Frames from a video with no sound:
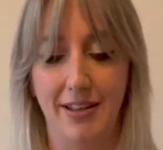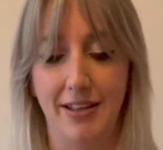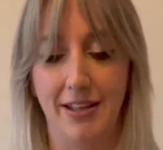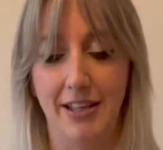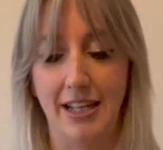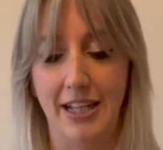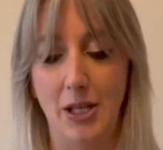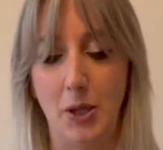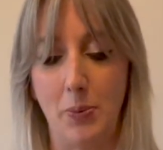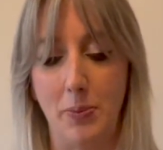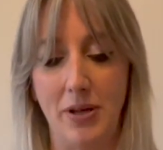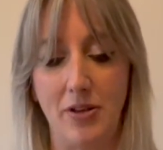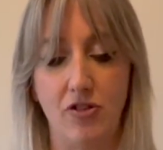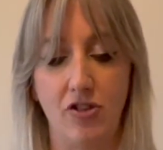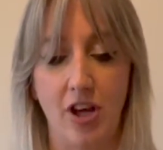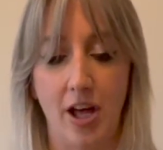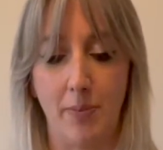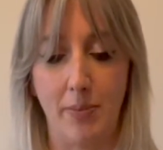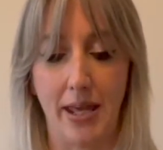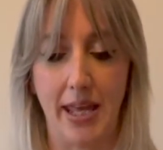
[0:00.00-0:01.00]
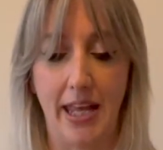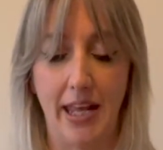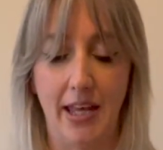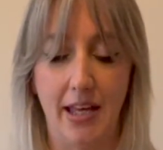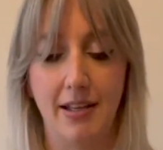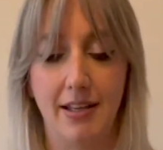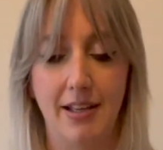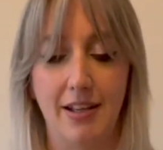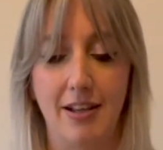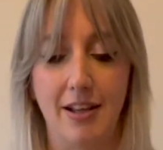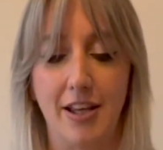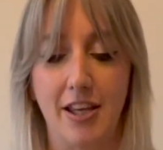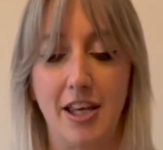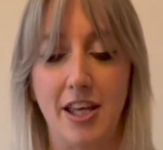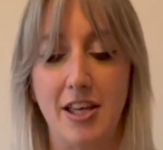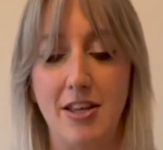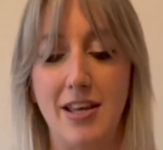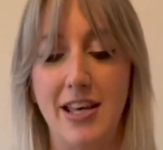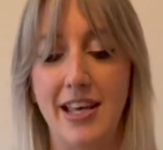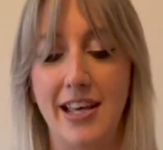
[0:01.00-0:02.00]
a little bit tubby,
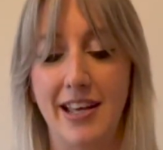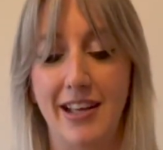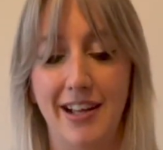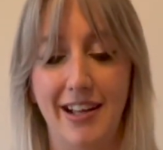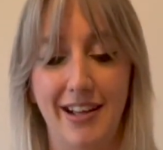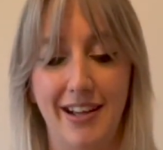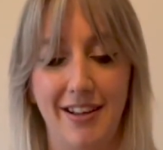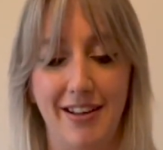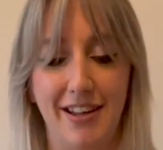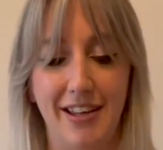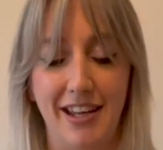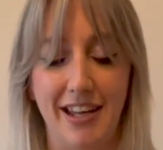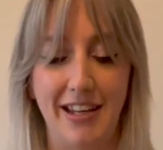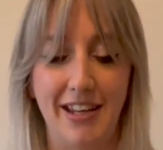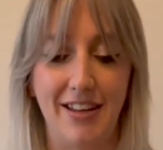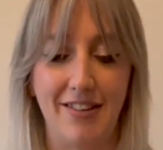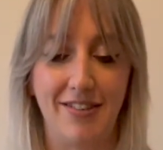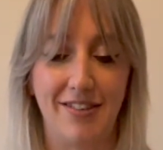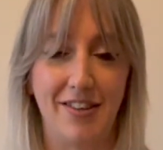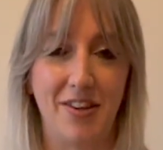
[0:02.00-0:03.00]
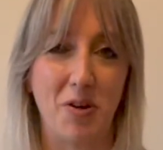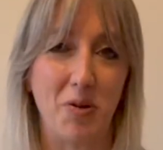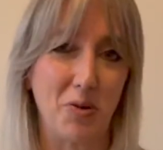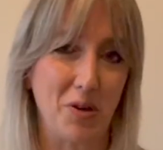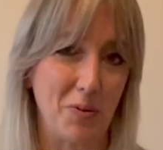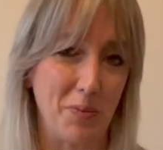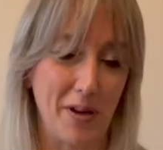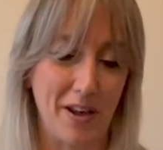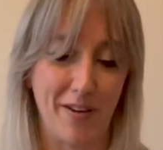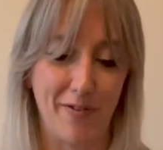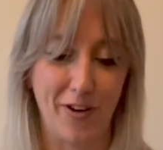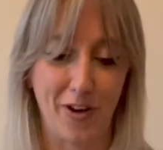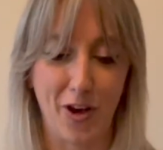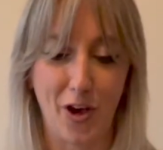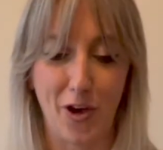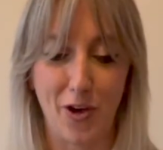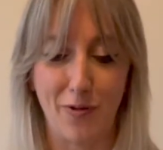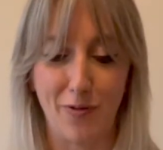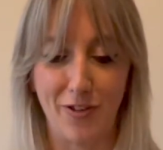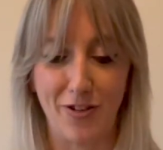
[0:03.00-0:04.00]
like he needs to go on a bit of a
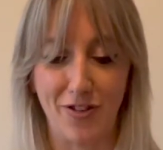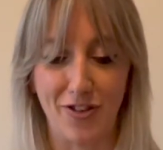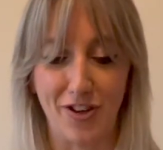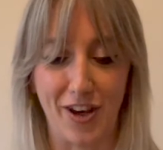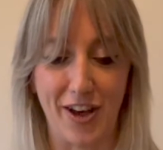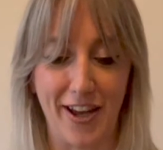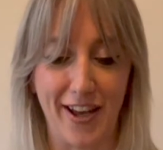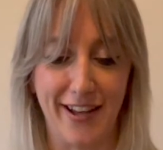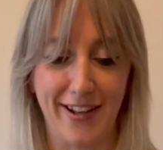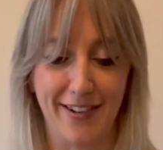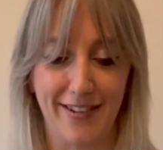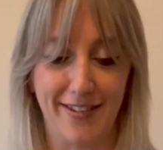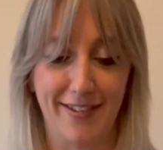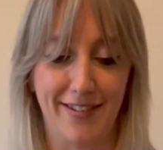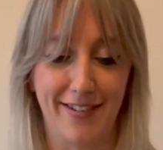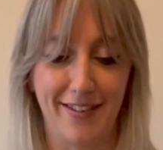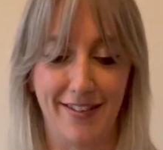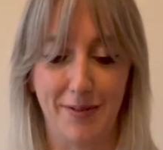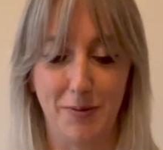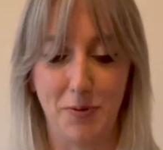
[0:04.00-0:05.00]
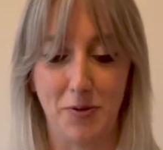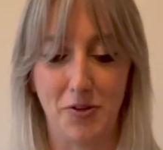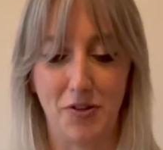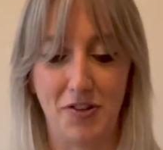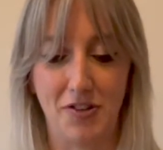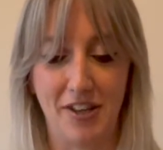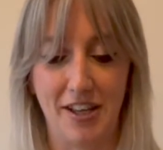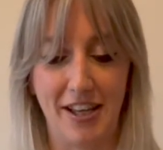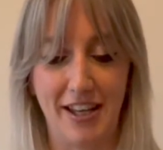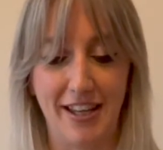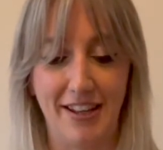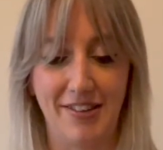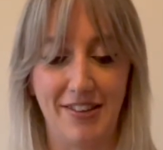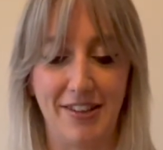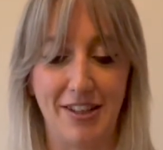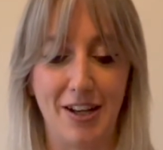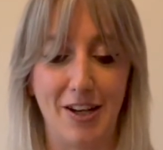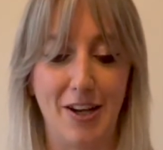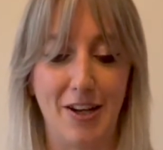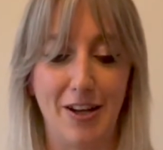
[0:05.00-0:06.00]
COVID diet is what he's
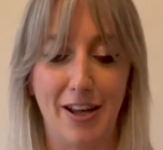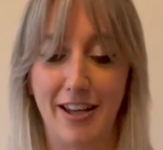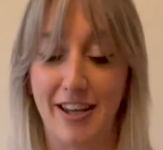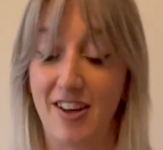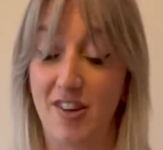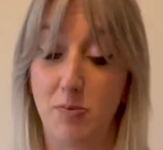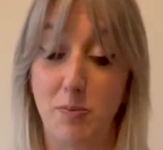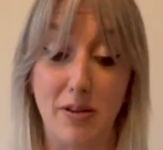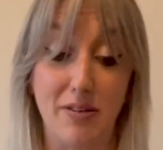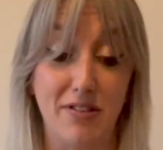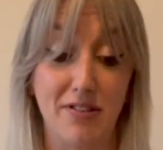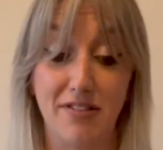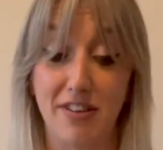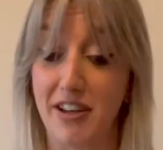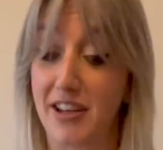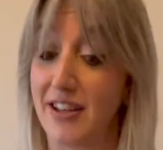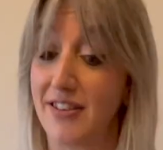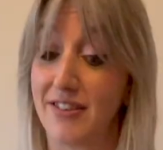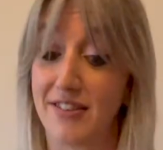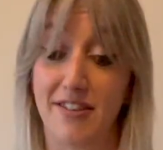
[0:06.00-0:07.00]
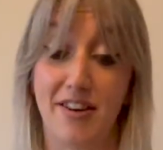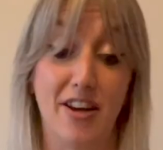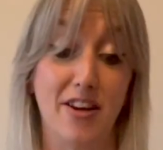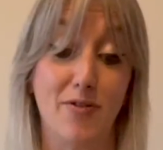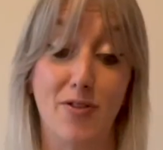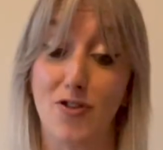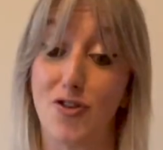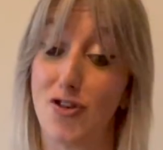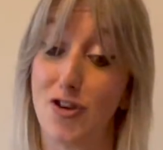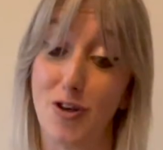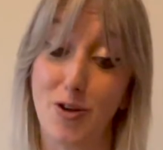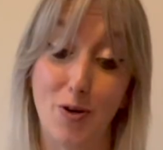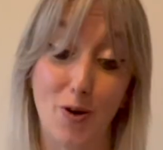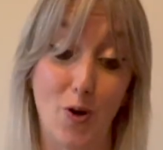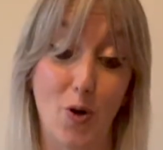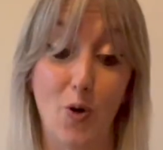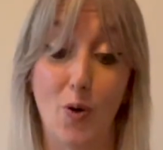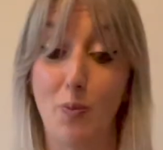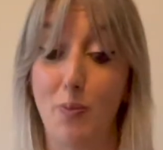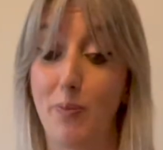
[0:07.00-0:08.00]
going to look like. He's been stuck inside for too
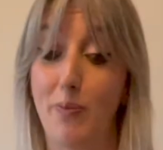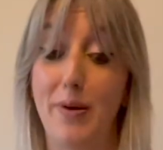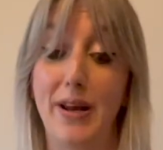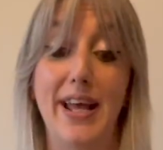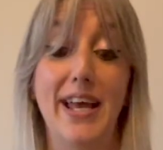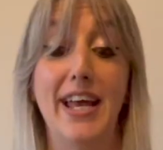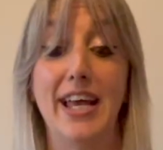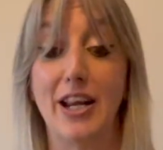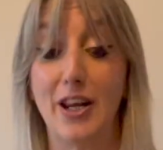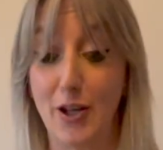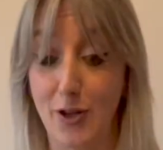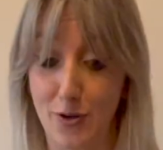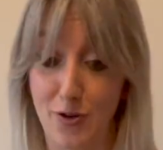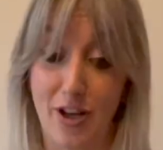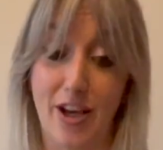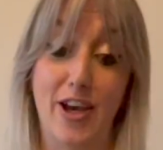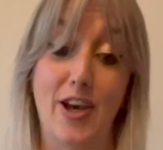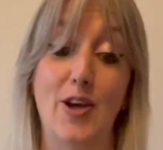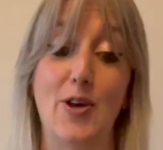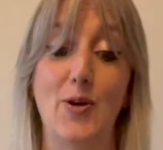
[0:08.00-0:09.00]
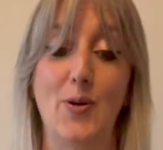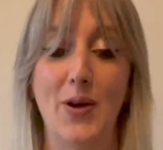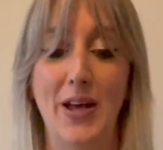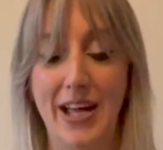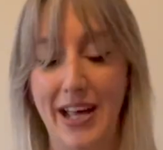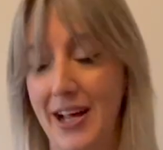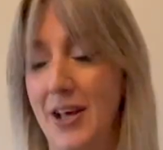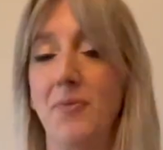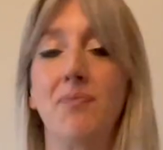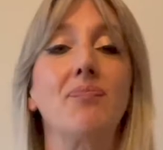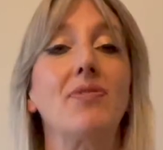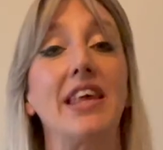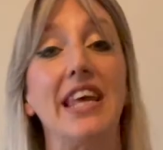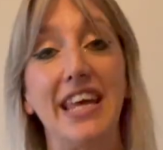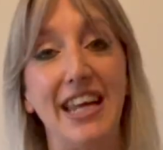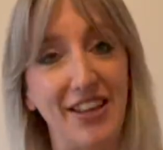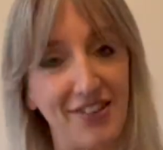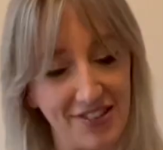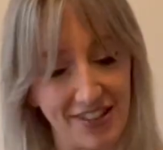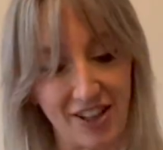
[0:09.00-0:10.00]
long, playing Ludo,
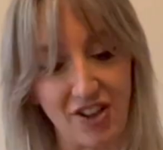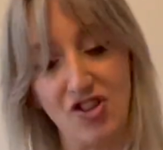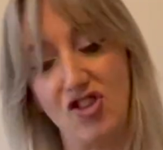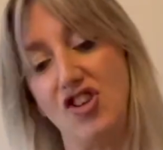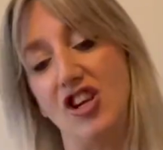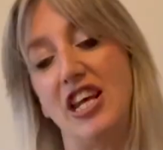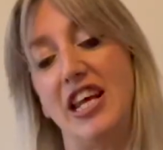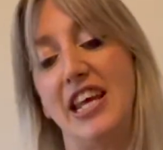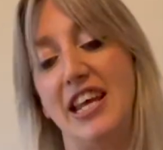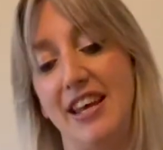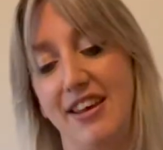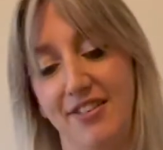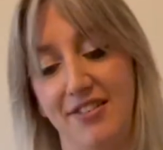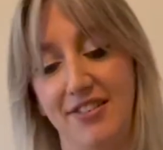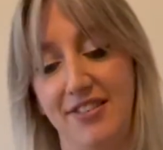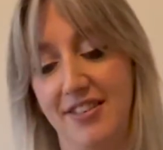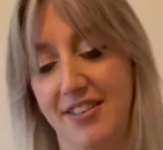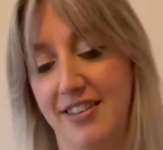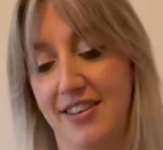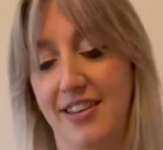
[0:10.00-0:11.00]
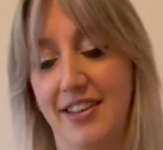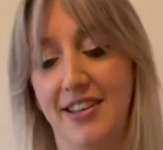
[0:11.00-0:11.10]
eating cheese,